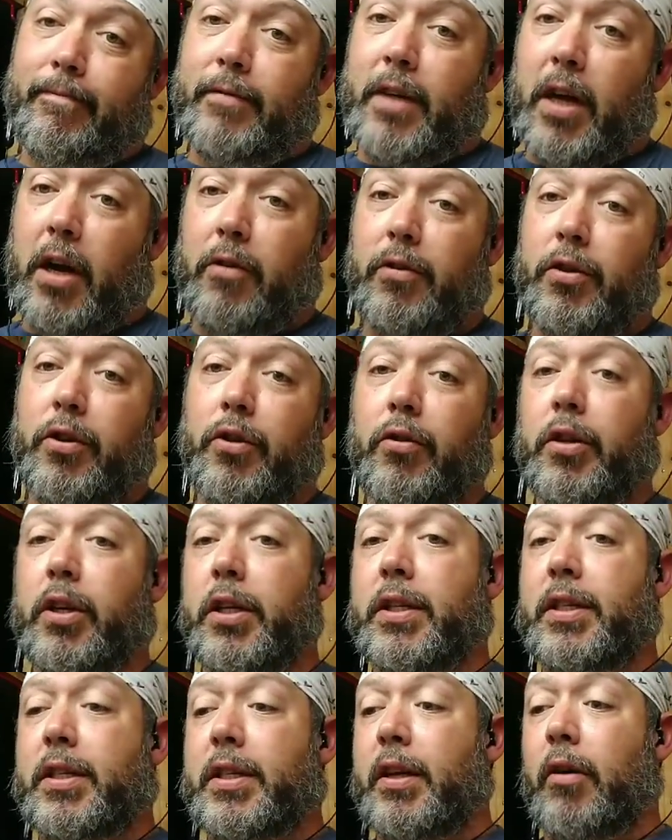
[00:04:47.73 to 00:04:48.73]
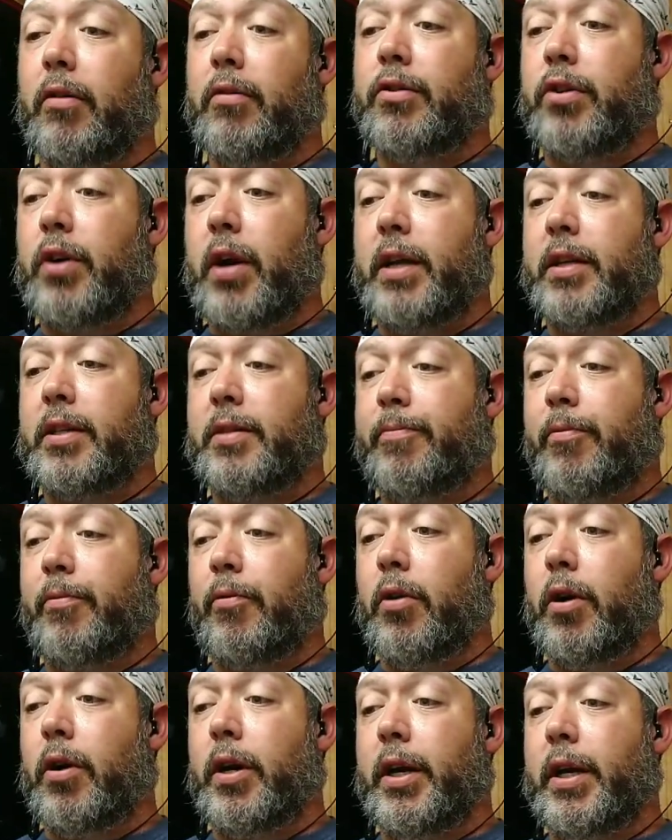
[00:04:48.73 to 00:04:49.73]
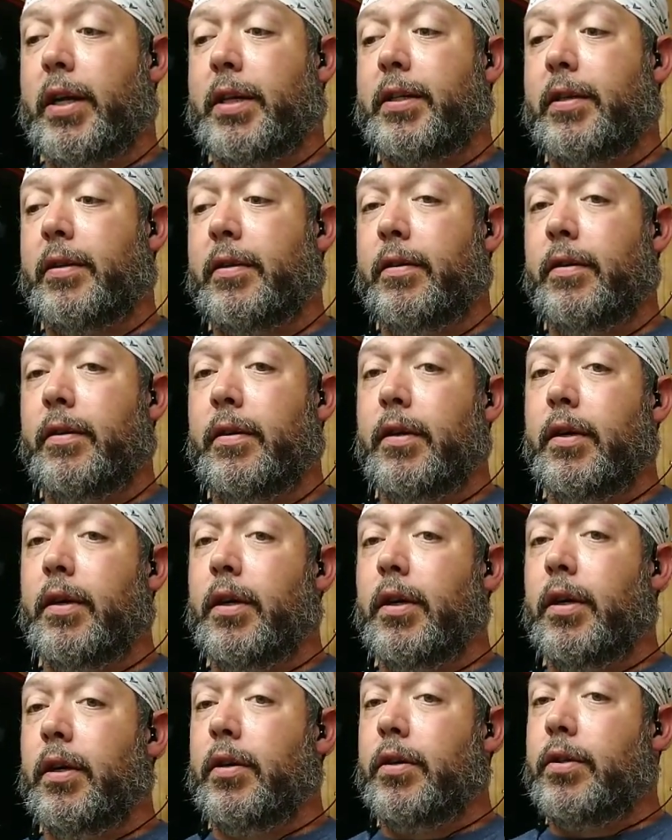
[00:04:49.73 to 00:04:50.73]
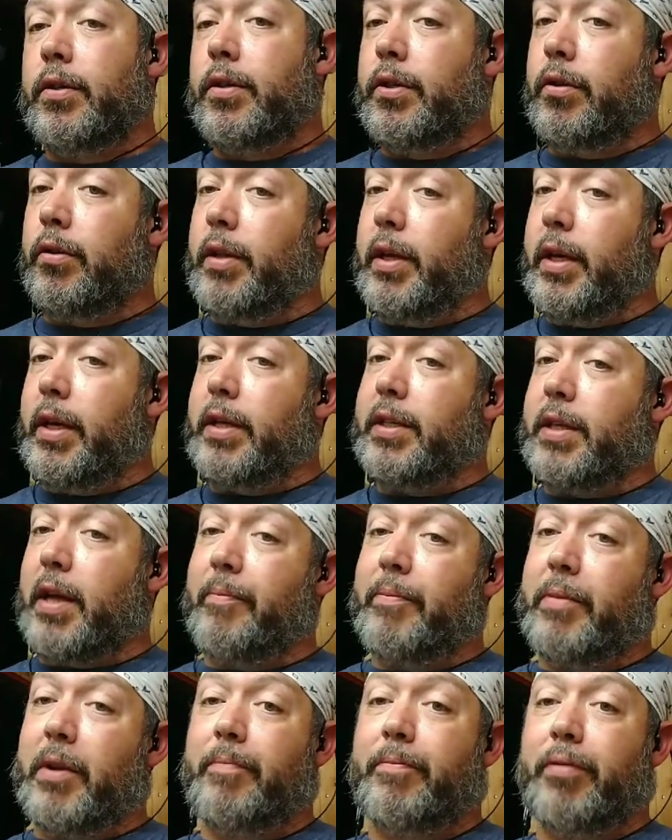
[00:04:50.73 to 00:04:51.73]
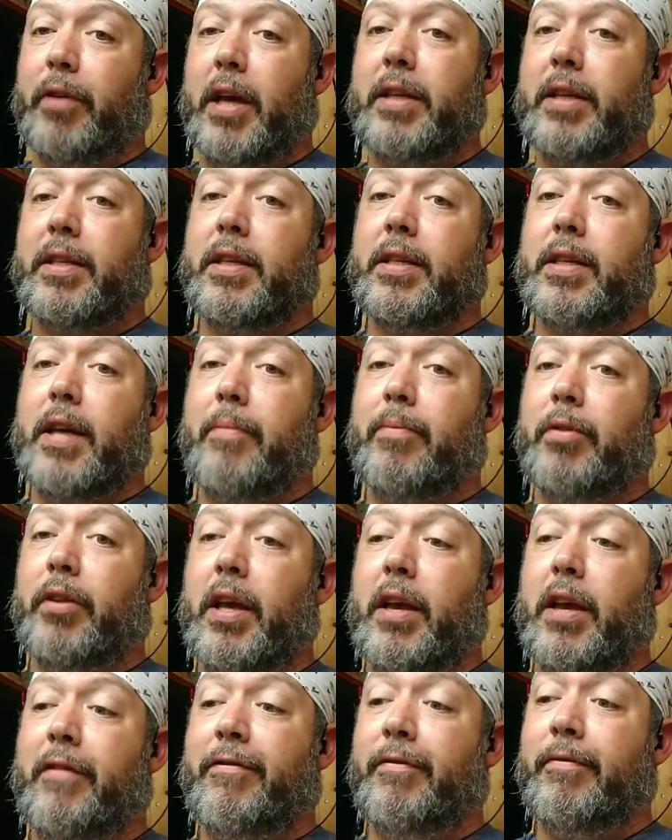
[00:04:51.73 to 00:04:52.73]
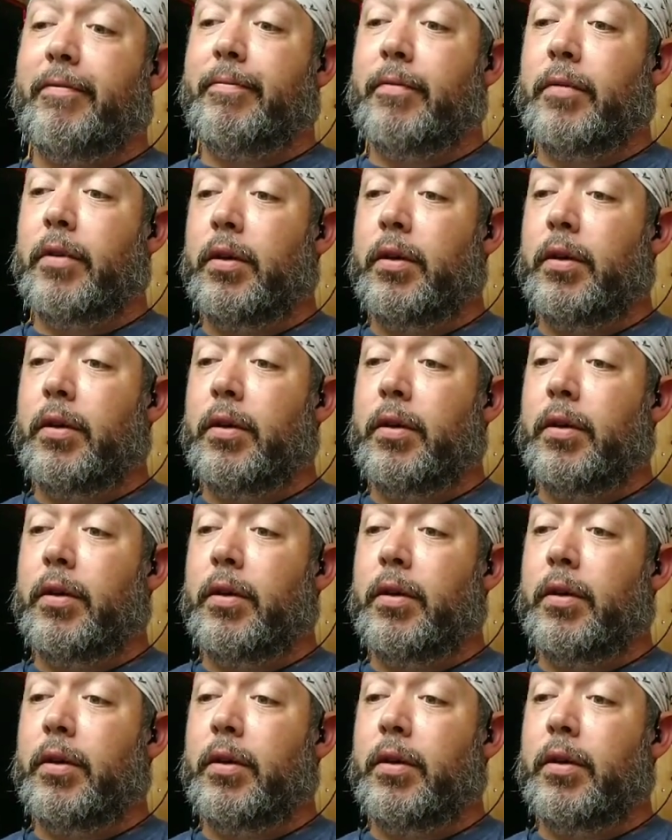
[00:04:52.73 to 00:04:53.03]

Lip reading: no, you could still transport it to the exempted places, I believe.